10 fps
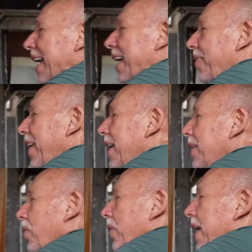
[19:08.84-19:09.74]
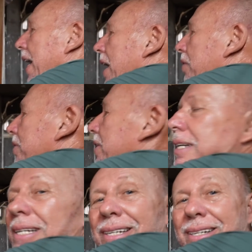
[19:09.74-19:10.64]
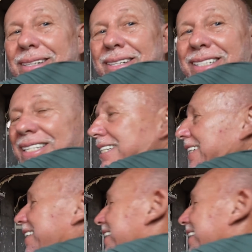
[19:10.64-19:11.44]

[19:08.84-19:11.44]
and then we have the second